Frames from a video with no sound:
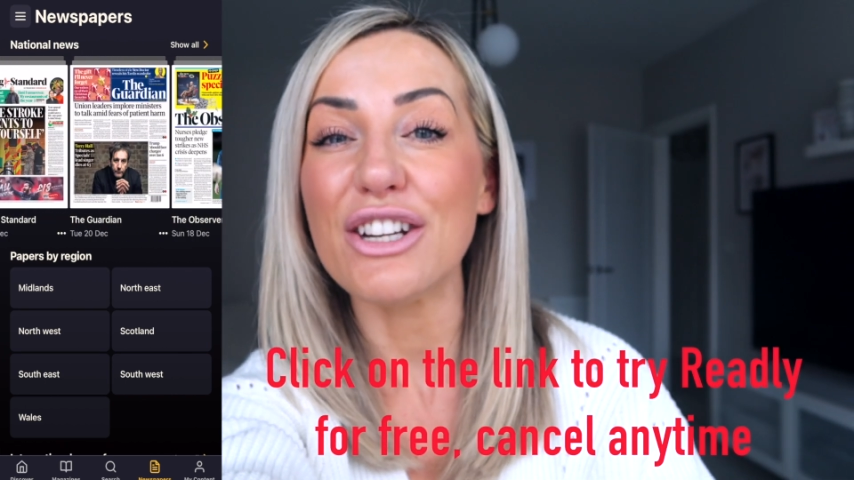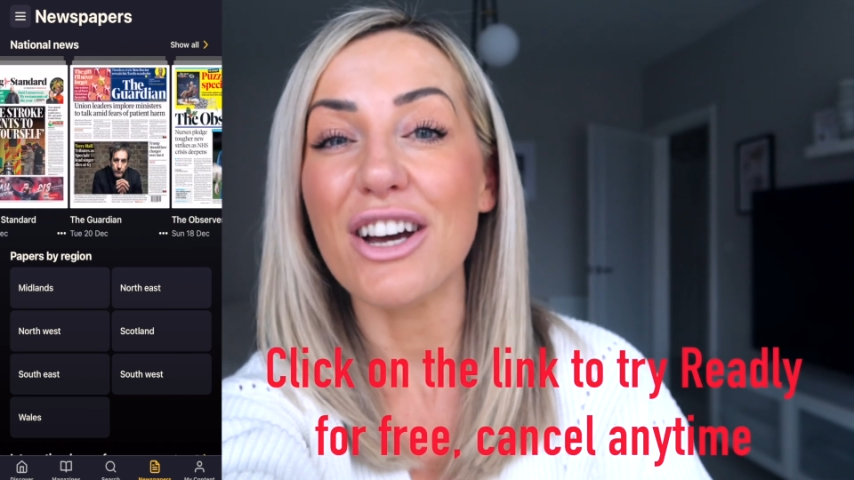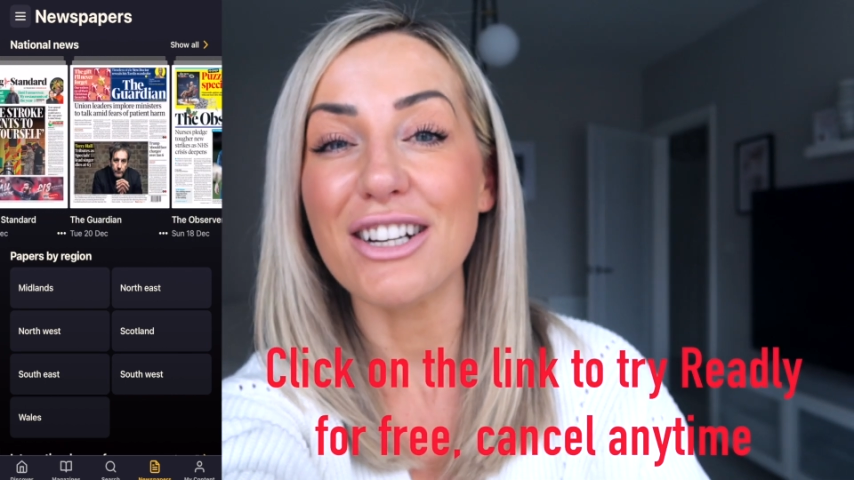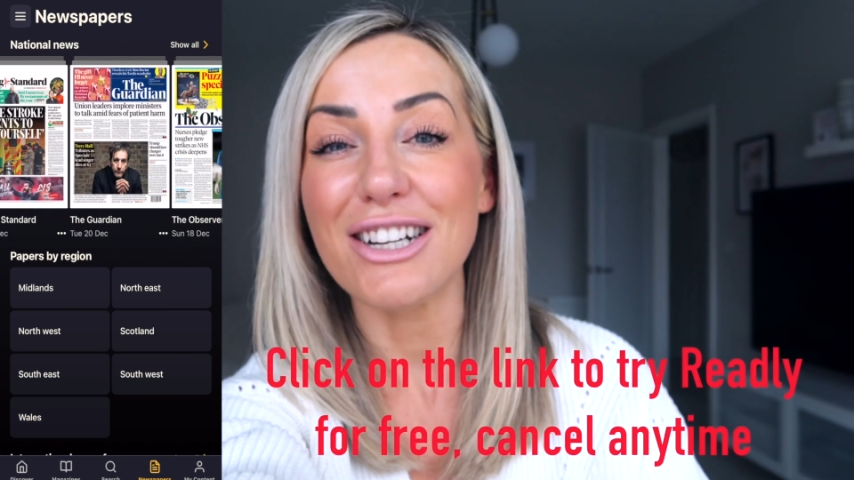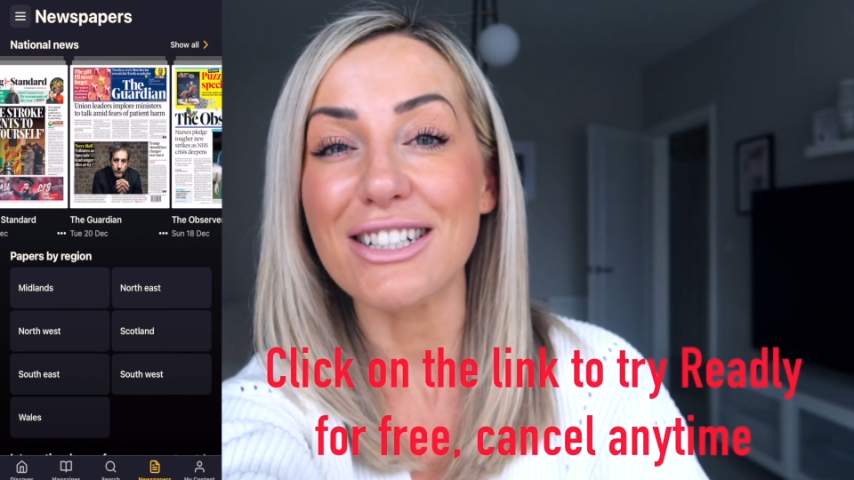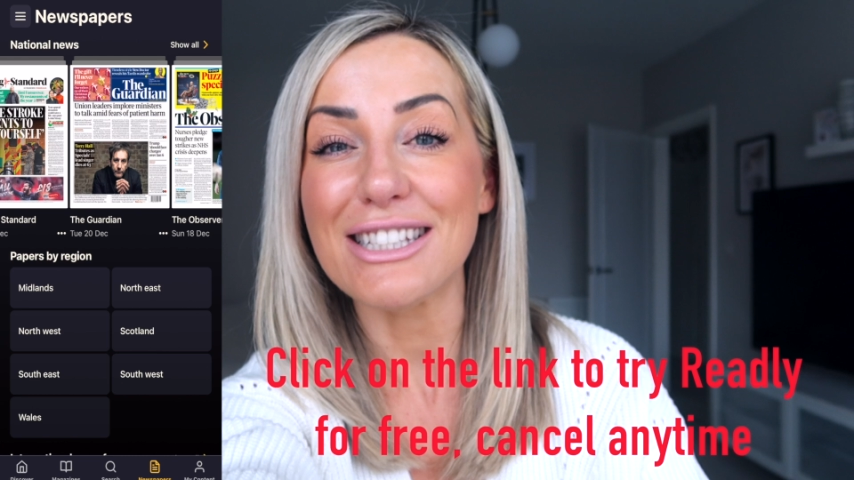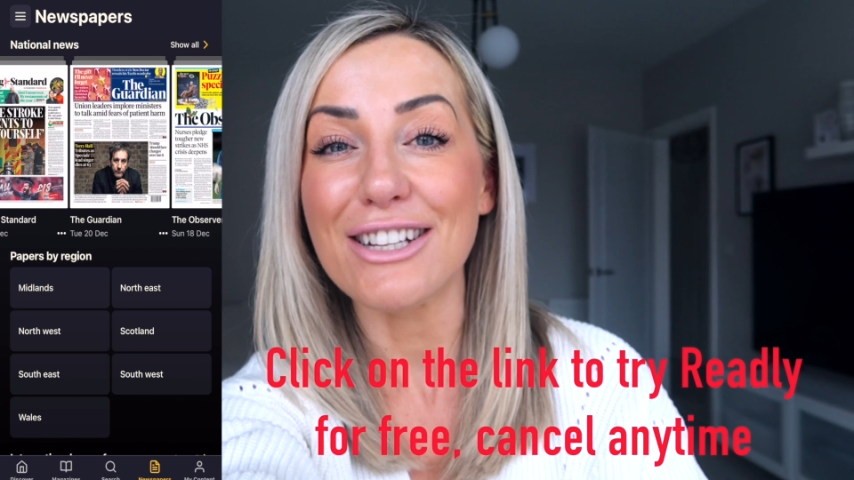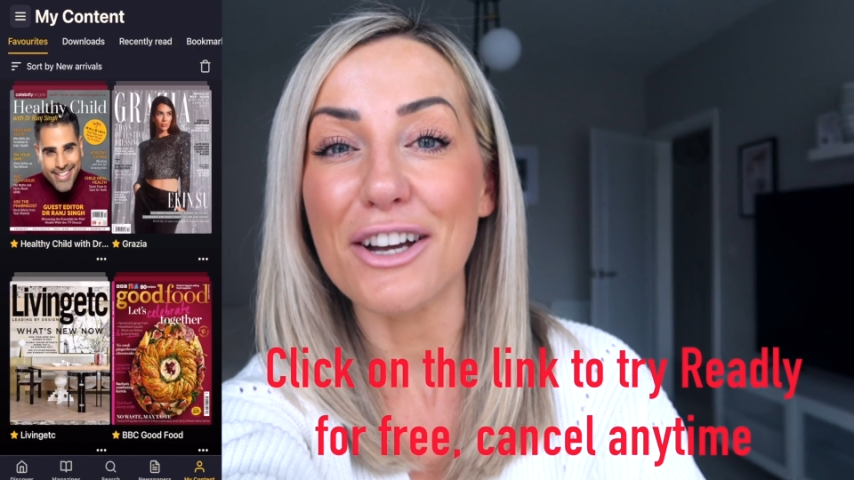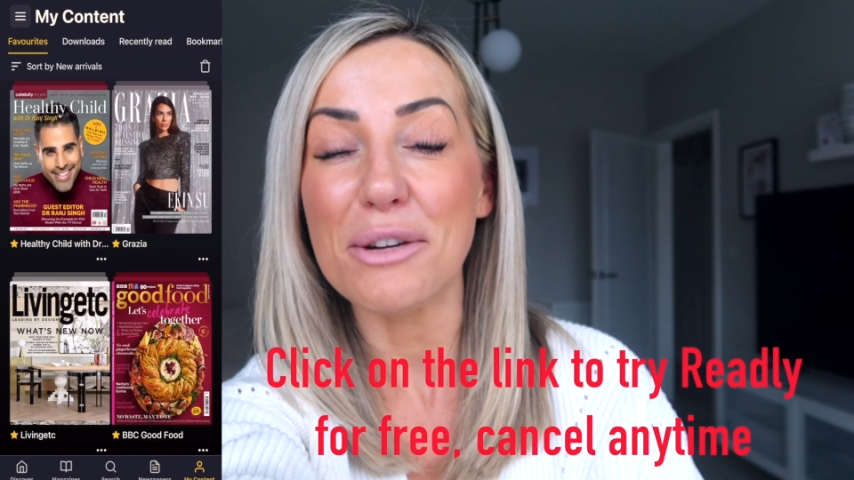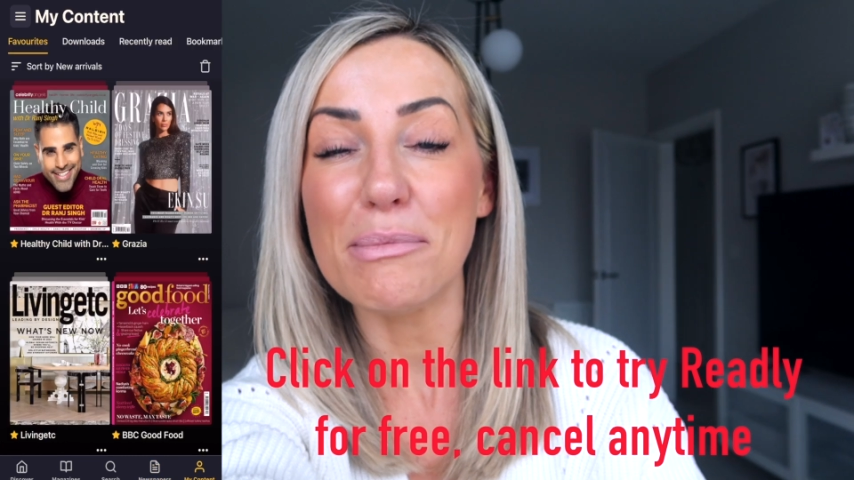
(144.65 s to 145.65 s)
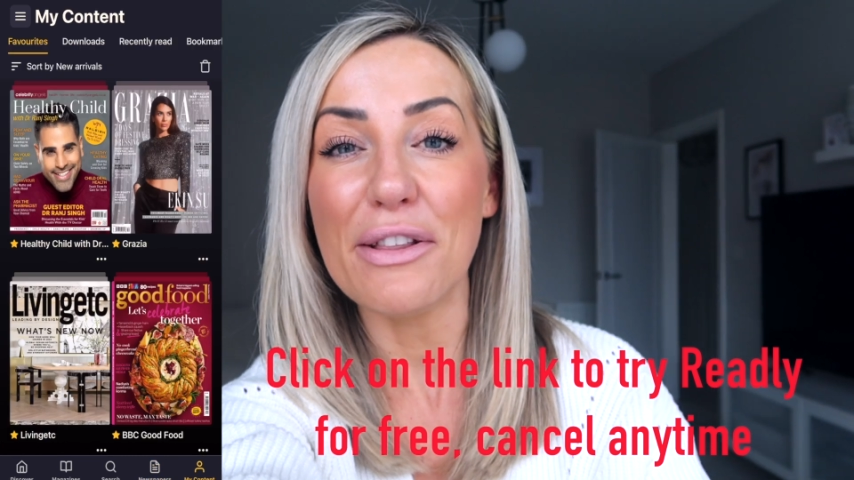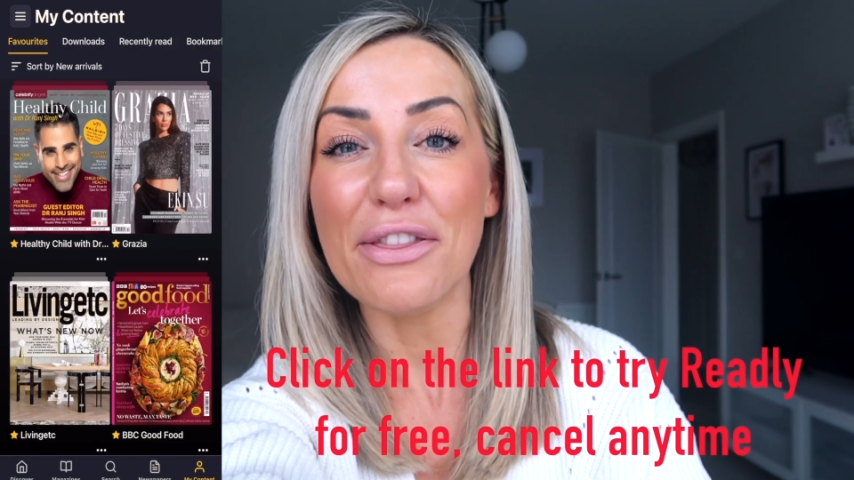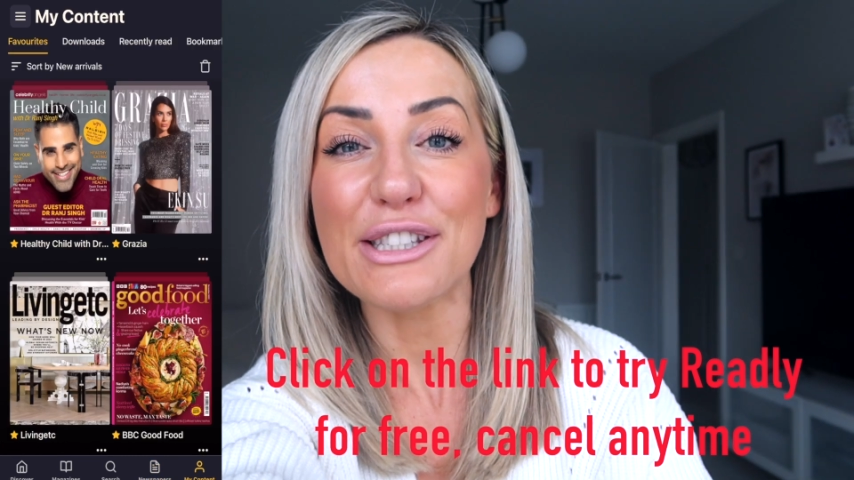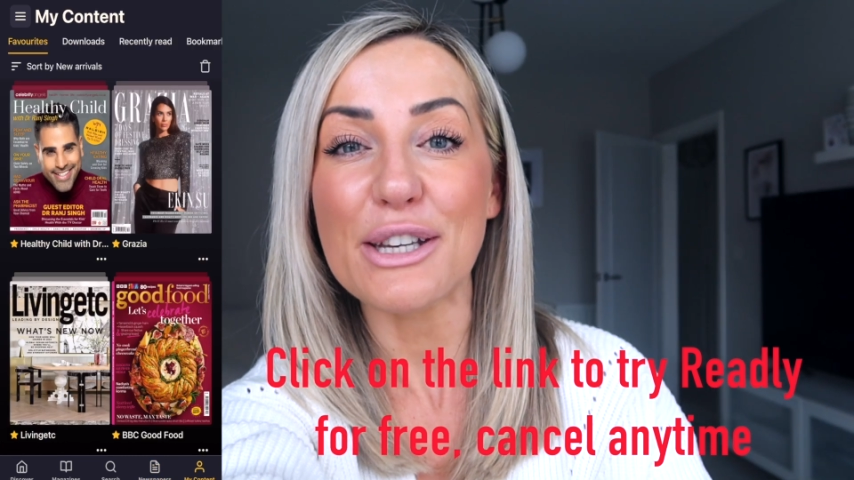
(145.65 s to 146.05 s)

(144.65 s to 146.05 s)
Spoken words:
£9.99 a month.